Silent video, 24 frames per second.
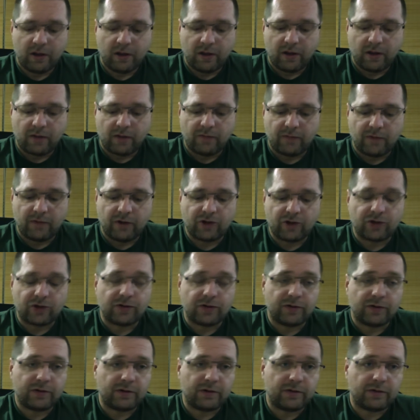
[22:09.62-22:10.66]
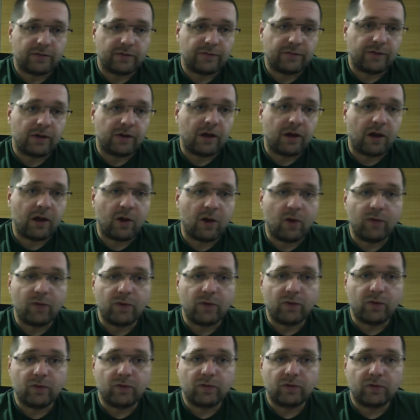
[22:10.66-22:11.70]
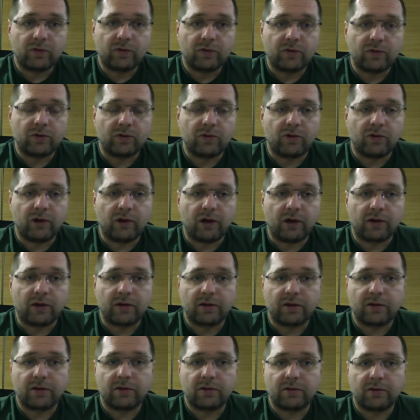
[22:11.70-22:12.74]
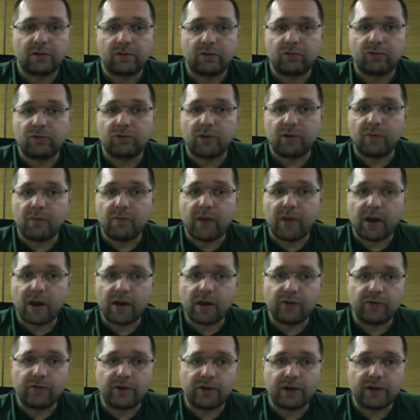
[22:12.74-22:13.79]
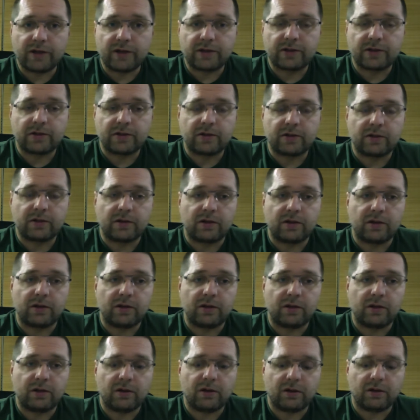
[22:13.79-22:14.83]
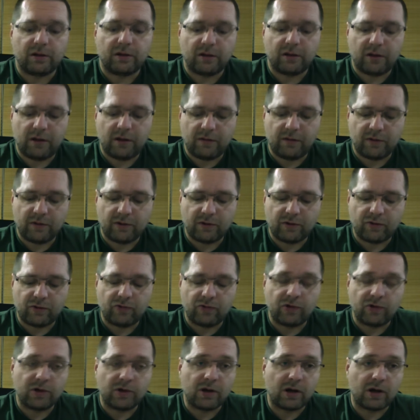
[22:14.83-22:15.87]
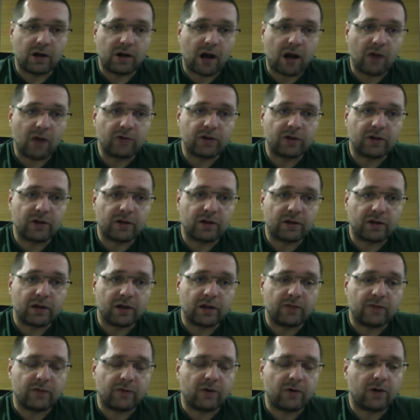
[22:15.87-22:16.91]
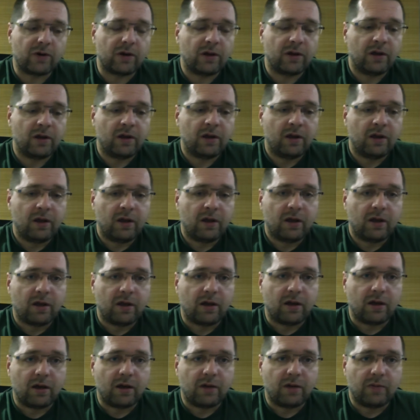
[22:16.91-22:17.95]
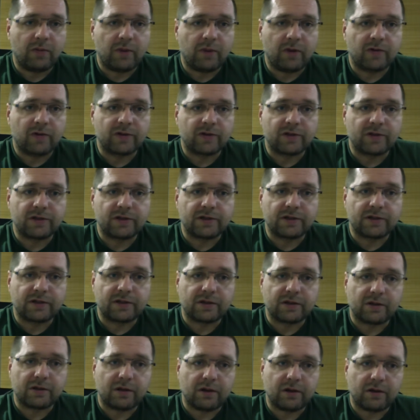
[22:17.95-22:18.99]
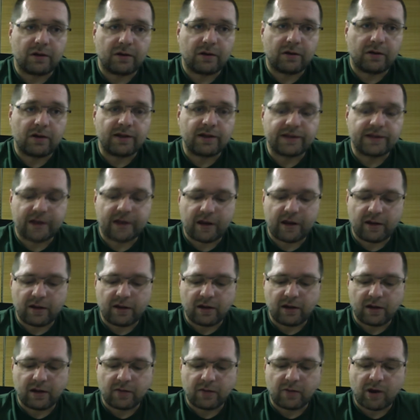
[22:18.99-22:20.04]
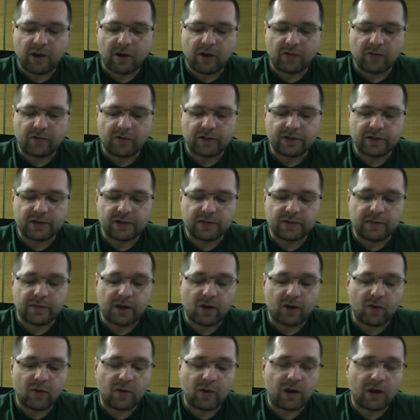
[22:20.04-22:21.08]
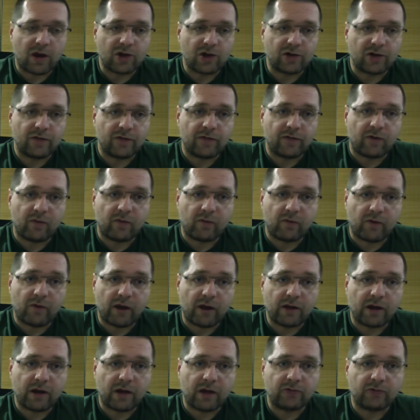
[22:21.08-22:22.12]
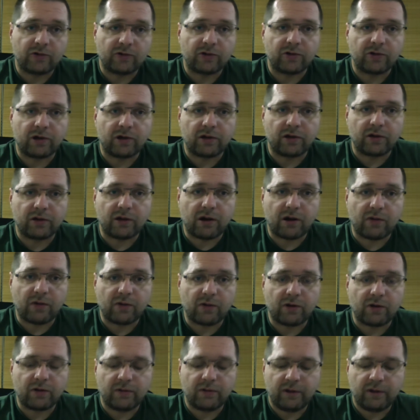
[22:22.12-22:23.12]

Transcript: which will allow you to connect through the MAC address, even through the routed network, because it's resending MAC address is a MAC communication from one router to another router,